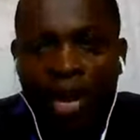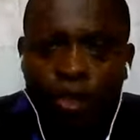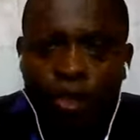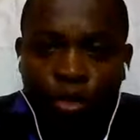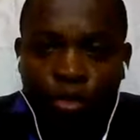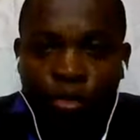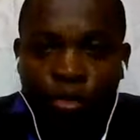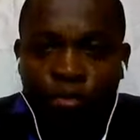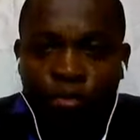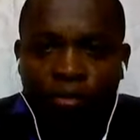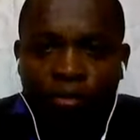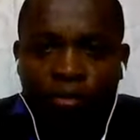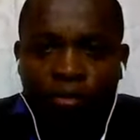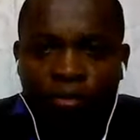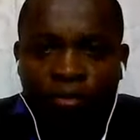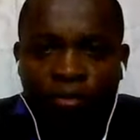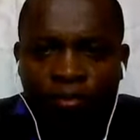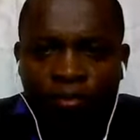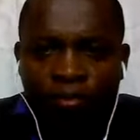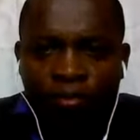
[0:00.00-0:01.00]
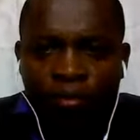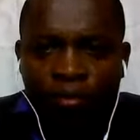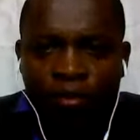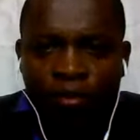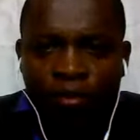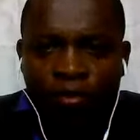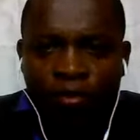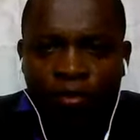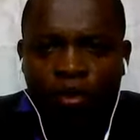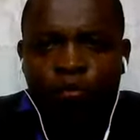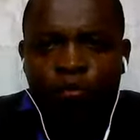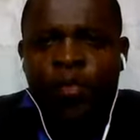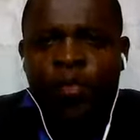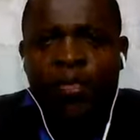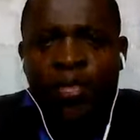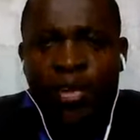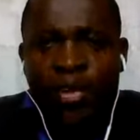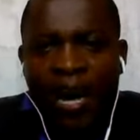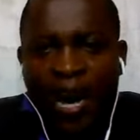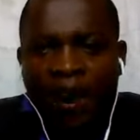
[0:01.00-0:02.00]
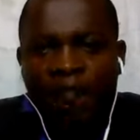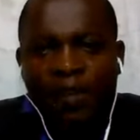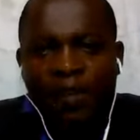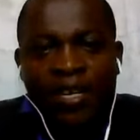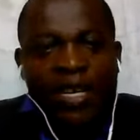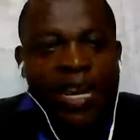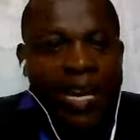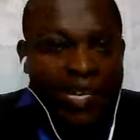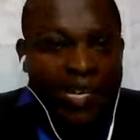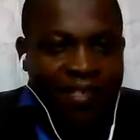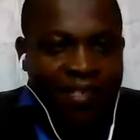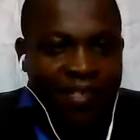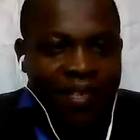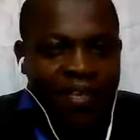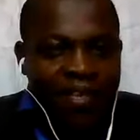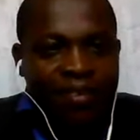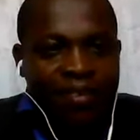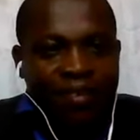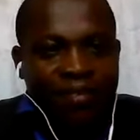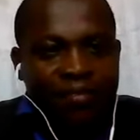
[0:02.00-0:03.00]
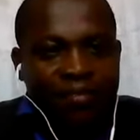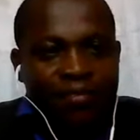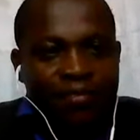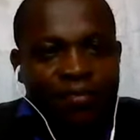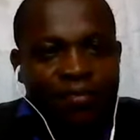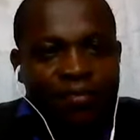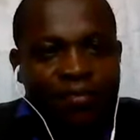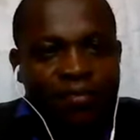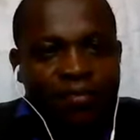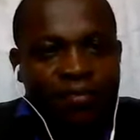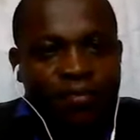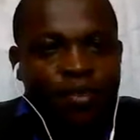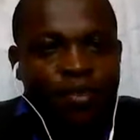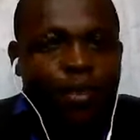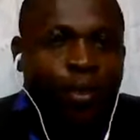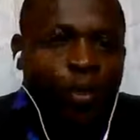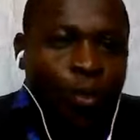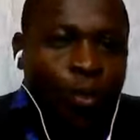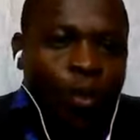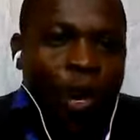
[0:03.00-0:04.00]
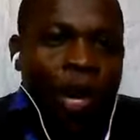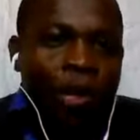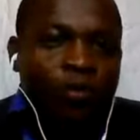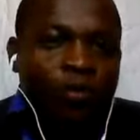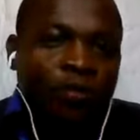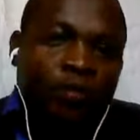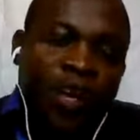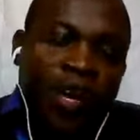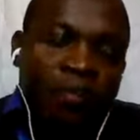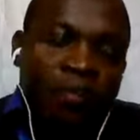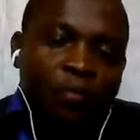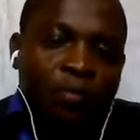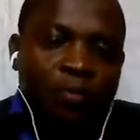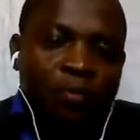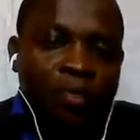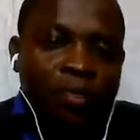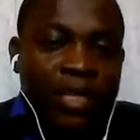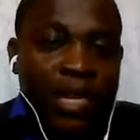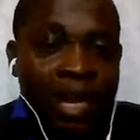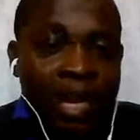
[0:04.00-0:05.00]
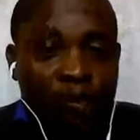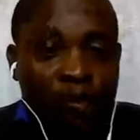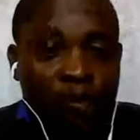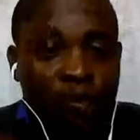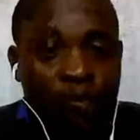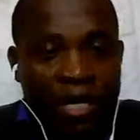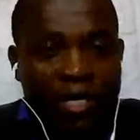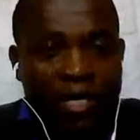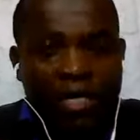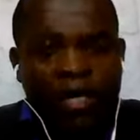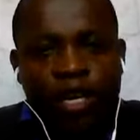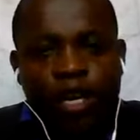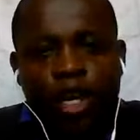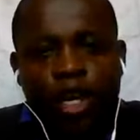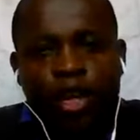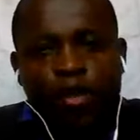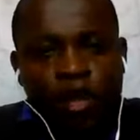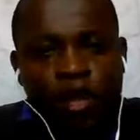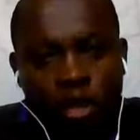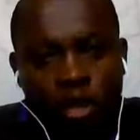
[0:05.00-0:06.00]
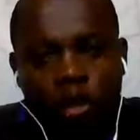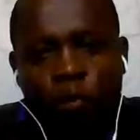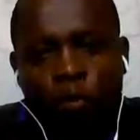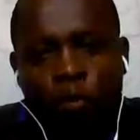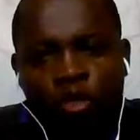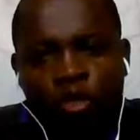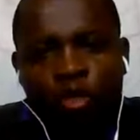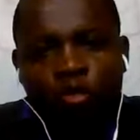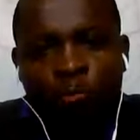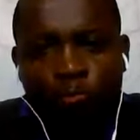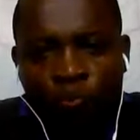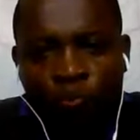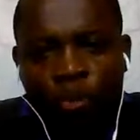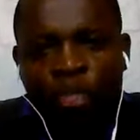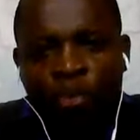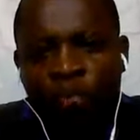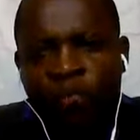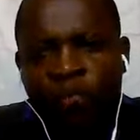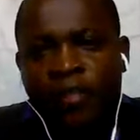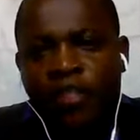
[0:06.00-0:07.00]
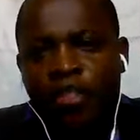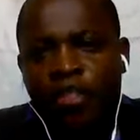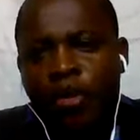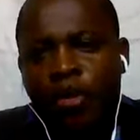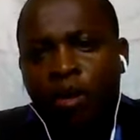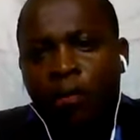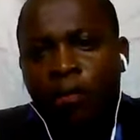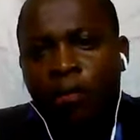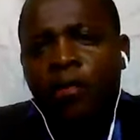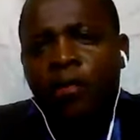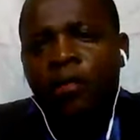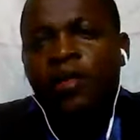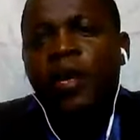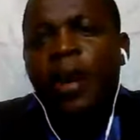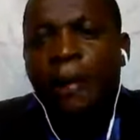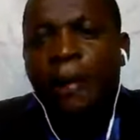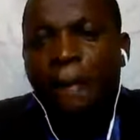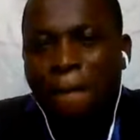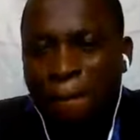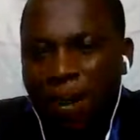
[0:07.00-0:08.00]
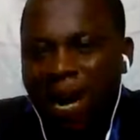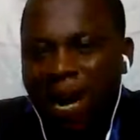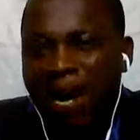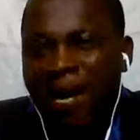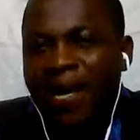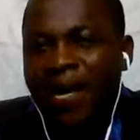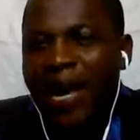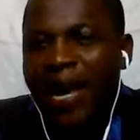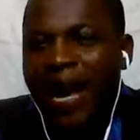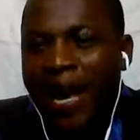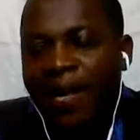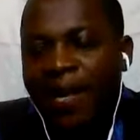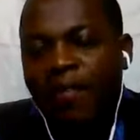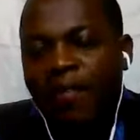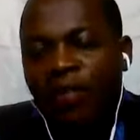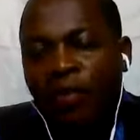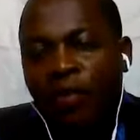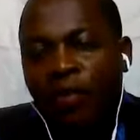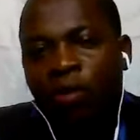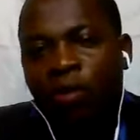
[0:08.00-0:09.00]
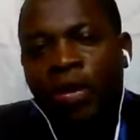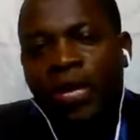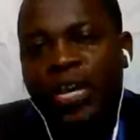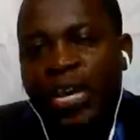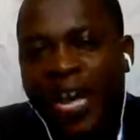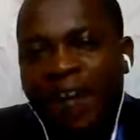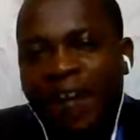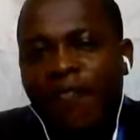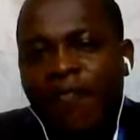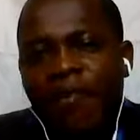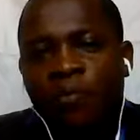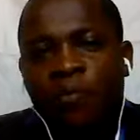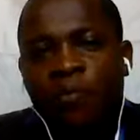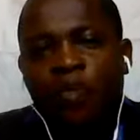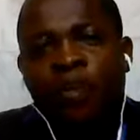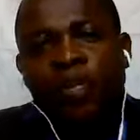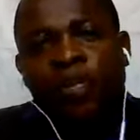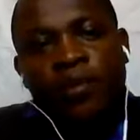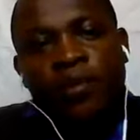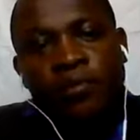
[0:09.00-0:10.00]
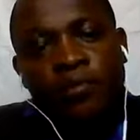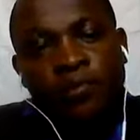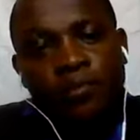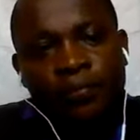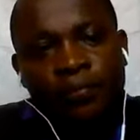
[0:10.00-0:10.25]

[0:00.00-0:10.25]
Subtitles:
At school, you must have an exit to go out of campus. And at work, you're supposed to be on the job by 8 o'clock every morning.